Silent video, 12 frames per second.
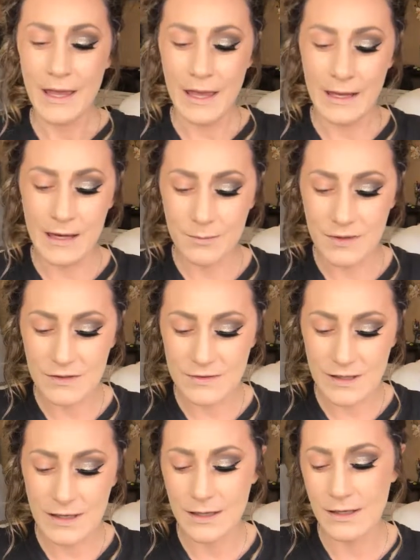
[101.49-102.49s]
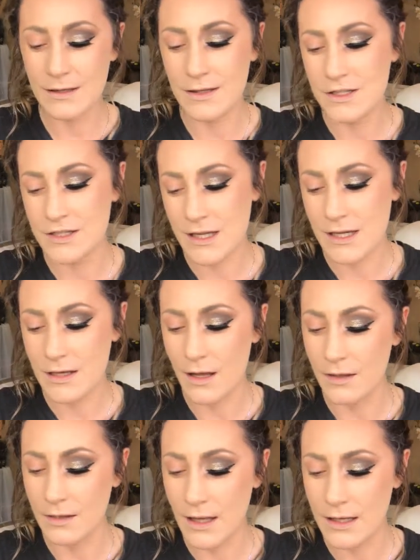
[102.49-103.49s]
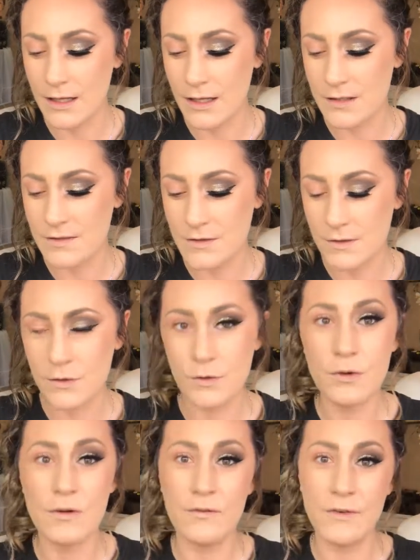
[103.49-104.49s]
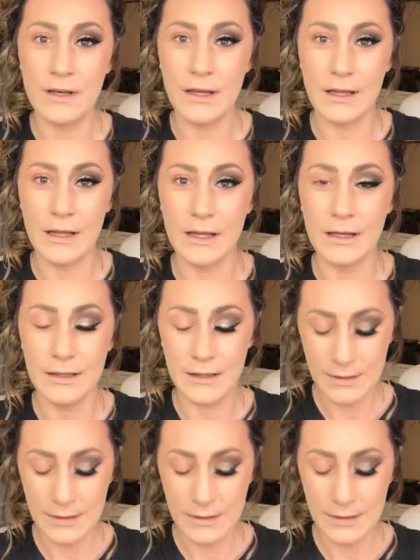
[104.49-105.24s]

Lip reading: and I'm using it in the shade Light to Vanilla,